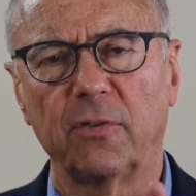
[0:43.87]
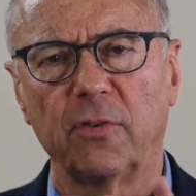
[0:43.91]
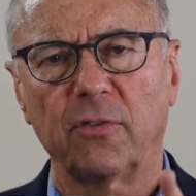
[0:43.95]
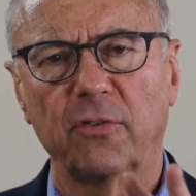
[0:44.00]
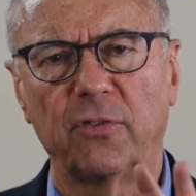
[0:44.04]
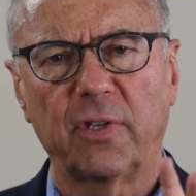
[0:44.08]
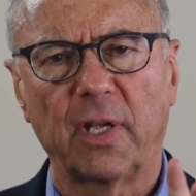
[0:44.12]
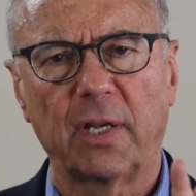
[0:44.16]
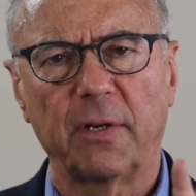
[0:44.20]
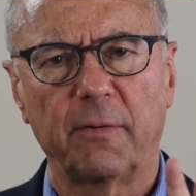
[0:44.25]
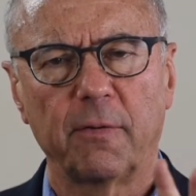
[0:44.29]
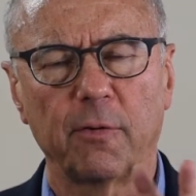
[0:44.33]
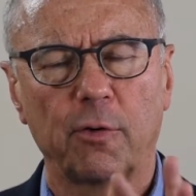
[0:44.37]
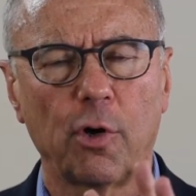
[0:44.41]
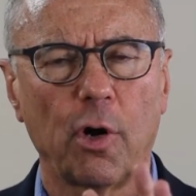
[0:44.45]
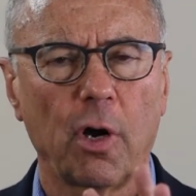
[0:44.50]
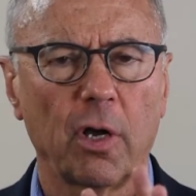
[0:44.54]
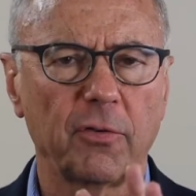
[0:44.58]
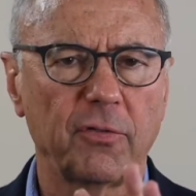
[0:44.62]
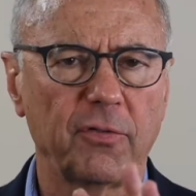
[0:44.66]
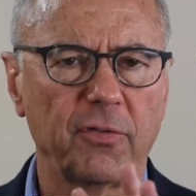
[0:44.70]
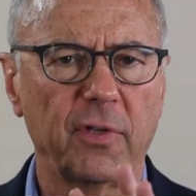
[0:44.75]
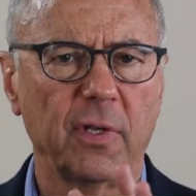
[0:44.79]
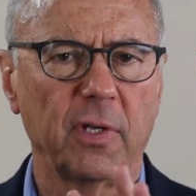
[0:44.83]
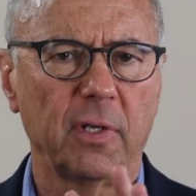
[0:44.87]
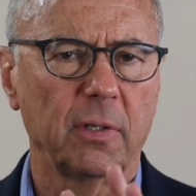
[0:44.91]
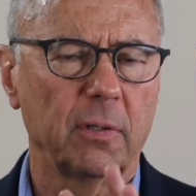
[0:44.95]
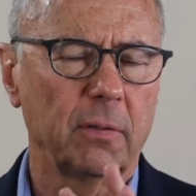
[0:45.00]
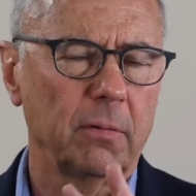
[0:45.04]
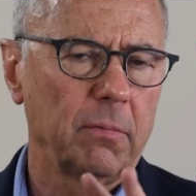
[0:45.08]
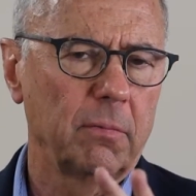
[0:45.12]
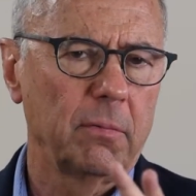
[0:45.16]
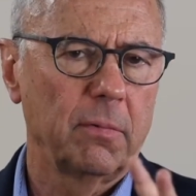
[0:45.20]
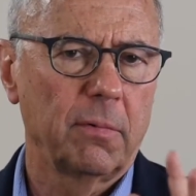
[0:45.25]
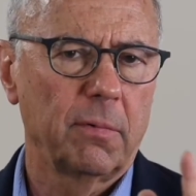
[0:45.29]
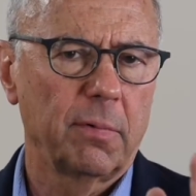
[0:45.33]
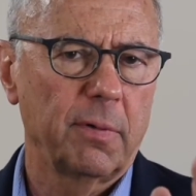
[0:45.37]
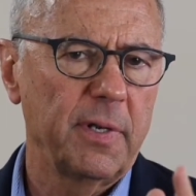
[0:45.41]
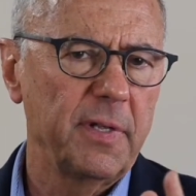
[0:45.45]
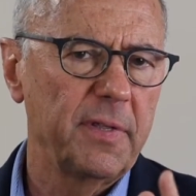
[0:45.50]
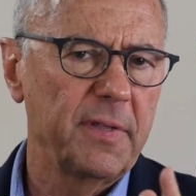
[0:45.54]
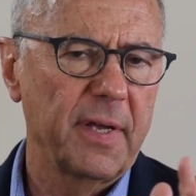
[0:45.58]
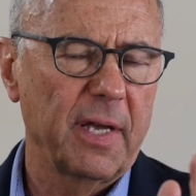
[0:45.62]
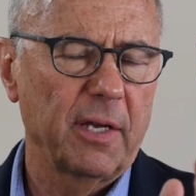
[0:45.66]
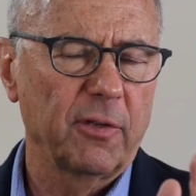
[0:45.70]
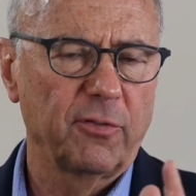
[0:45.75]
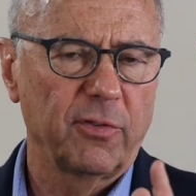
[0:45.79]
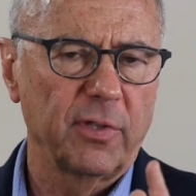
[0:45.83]
instead of costing
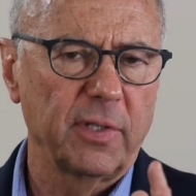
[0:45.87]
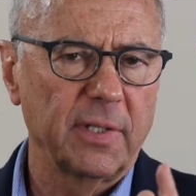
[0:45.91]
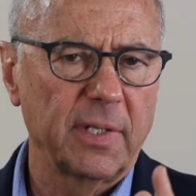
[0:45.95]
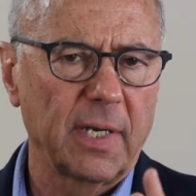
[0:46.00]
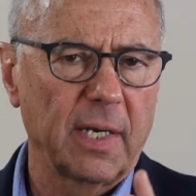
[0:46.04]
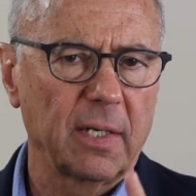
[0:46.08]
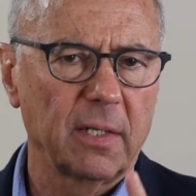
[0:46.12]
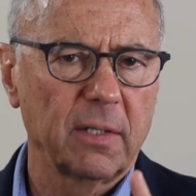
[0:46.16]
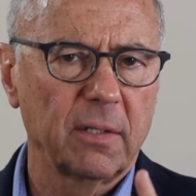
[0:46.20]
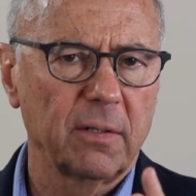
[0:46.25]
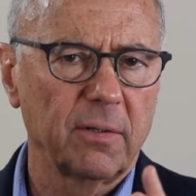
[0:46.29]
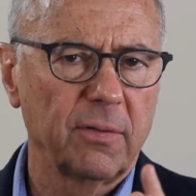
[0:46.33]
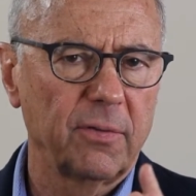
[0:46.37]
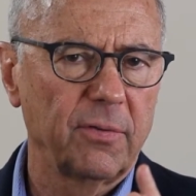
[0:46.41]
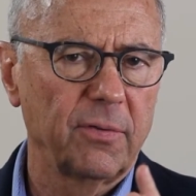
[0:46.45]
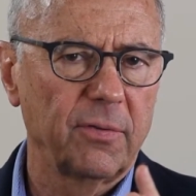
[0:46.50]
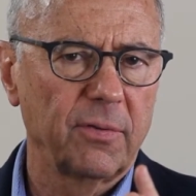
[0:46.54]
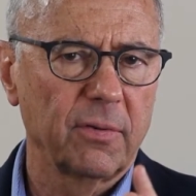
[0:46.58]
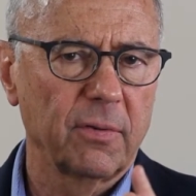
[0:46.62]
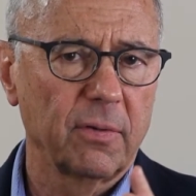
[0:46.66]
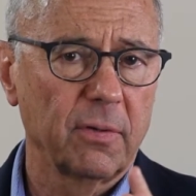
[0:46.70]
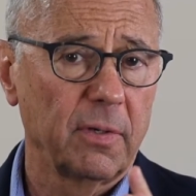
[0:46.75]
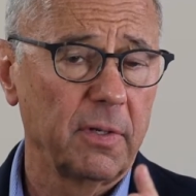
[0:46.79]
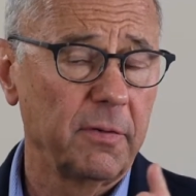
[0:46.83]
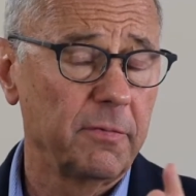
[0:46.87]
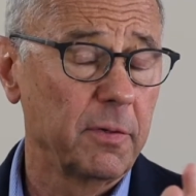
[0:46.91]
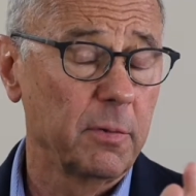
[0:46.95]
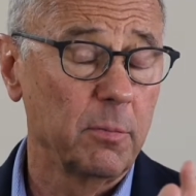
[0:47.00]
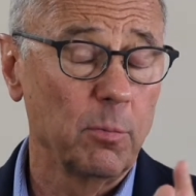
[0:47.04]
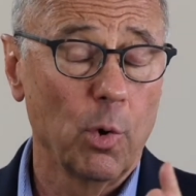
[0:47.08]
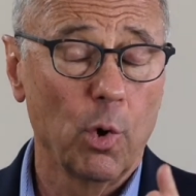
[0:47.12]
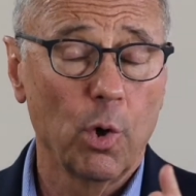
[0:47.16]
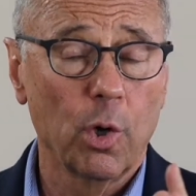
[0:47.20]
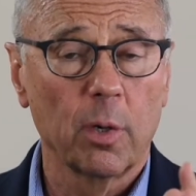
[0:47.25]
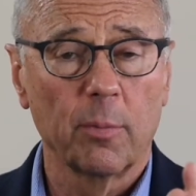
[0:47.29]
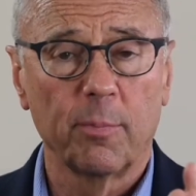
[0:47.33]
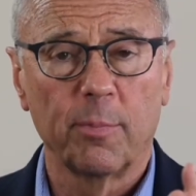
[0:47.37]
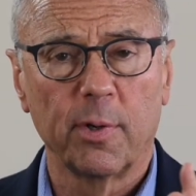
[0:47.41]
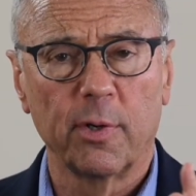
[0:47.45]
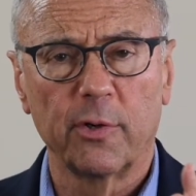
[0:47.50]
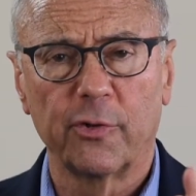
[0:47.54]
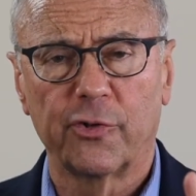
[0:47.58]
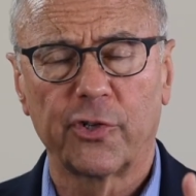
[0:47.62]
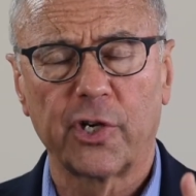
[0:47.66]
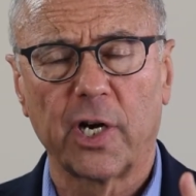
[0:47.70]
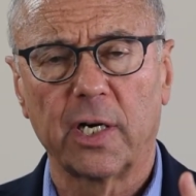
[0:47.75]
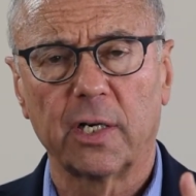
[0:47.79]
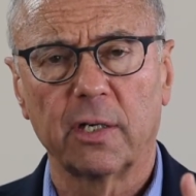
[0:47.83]
$3,000 or even more per
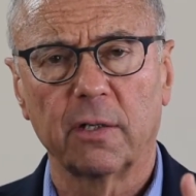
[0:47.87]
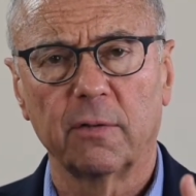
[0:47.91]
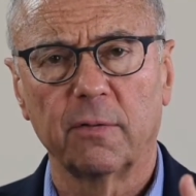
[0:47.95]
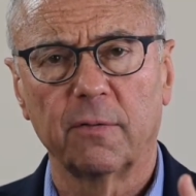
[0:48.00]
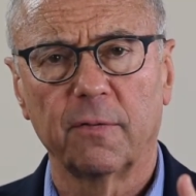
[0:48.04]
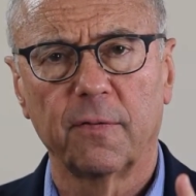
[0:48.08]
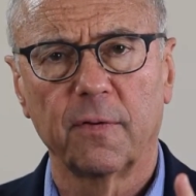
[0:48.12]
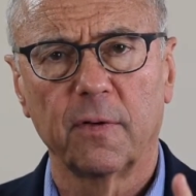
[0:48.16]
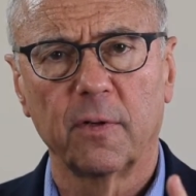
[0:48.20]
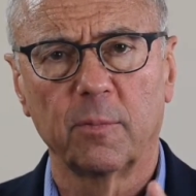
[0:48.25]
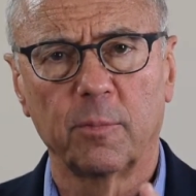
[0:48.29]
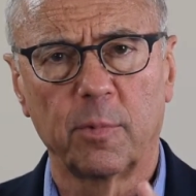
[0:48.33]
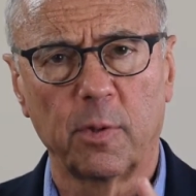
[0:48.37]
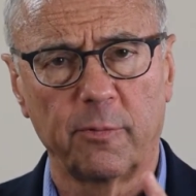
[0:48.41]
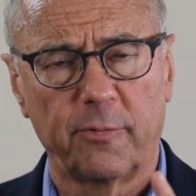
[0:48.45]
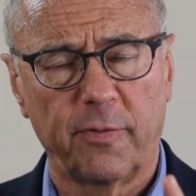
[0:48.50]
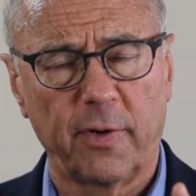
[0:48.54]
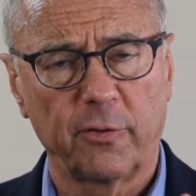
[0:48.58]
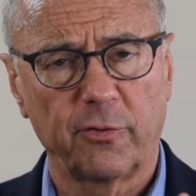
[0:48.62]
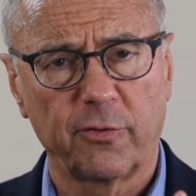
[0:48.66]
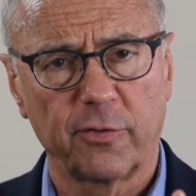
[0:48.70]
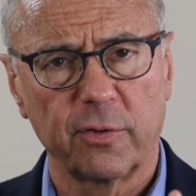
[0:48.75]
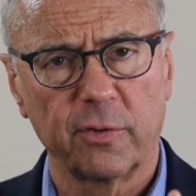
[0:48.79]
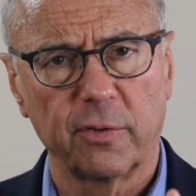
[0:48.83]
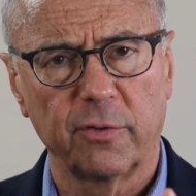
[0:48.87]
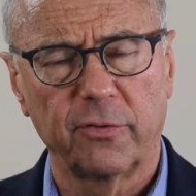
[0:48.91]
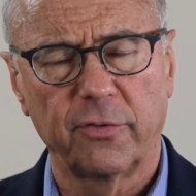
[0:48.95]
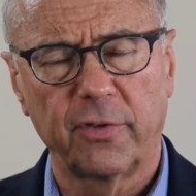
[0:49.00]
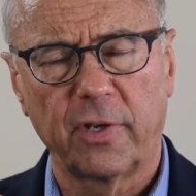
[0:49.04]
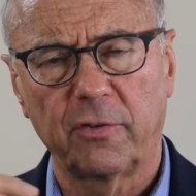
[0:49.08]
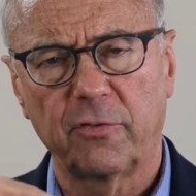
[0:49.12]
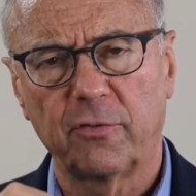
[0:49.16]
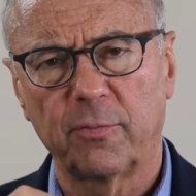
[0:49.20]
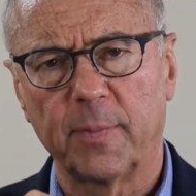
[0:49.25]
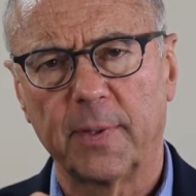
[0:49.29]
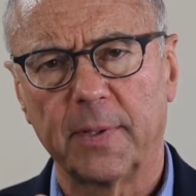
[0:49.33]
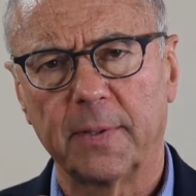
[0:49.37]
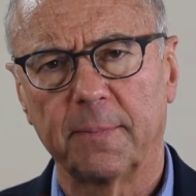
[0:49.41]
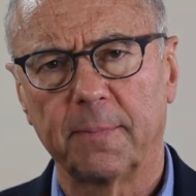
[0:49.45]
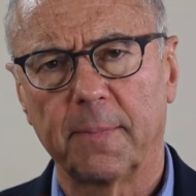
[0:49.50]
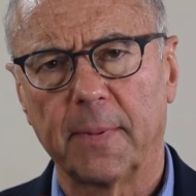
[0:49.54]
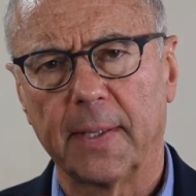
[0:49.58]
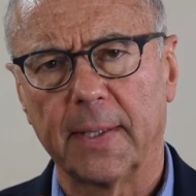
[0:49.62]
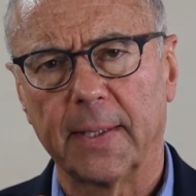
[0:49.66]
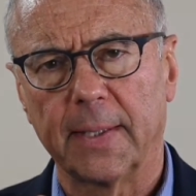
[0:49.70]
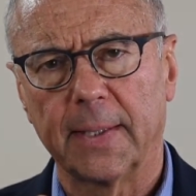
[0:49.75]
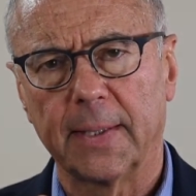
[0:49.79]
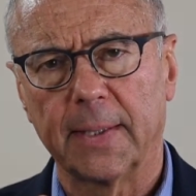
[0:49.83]
child for a professional assessment
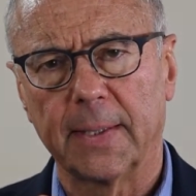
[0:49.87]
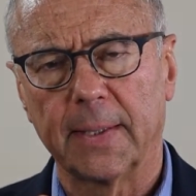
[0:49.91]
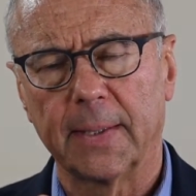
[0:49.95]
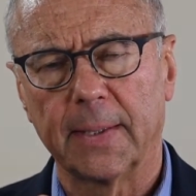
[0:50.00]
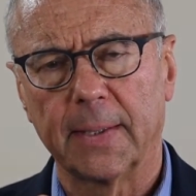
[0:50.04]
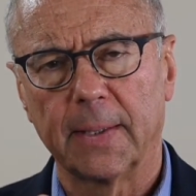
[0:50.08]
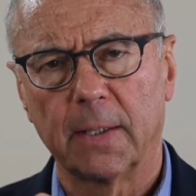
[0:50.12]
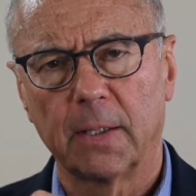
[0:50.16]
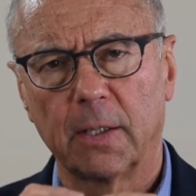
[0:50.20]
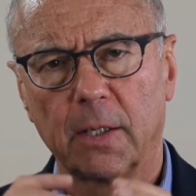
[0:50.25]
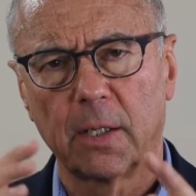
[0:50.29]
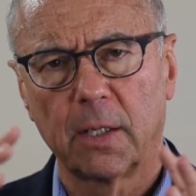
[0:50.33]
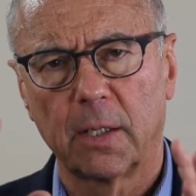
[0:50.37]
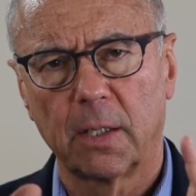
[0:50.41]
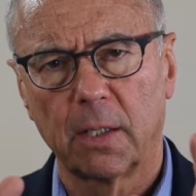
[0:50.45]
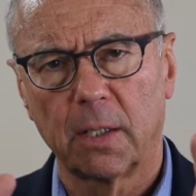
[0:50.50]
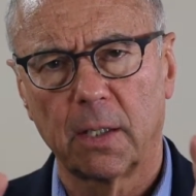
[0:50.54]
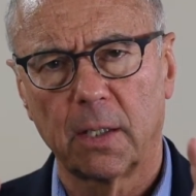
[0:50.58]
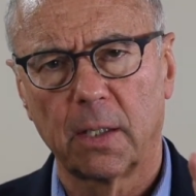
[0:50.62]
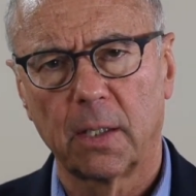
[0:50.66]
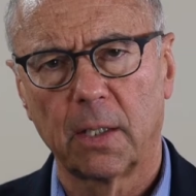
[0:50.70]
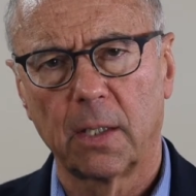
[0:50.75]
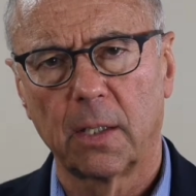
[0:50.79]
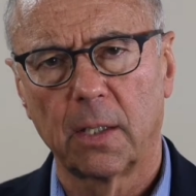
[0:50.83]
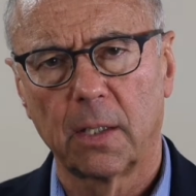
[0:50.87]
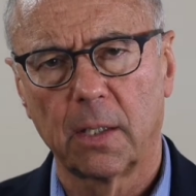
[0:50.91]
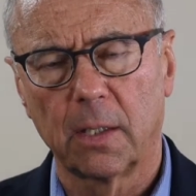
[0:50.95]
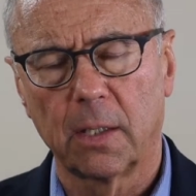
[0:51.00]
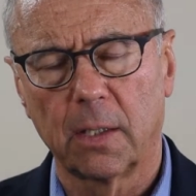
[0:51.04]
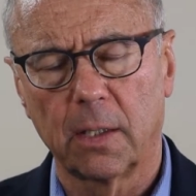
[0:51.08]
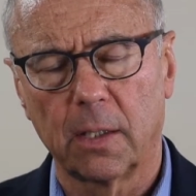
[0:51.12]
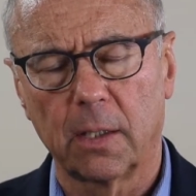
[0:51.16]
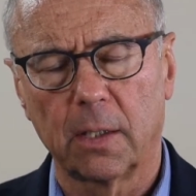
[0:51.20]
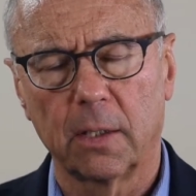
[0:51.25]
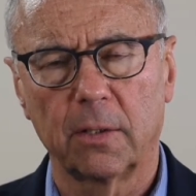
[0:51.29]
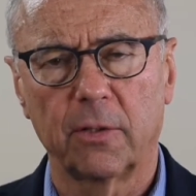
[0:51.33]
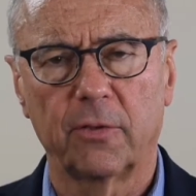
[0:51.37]
by a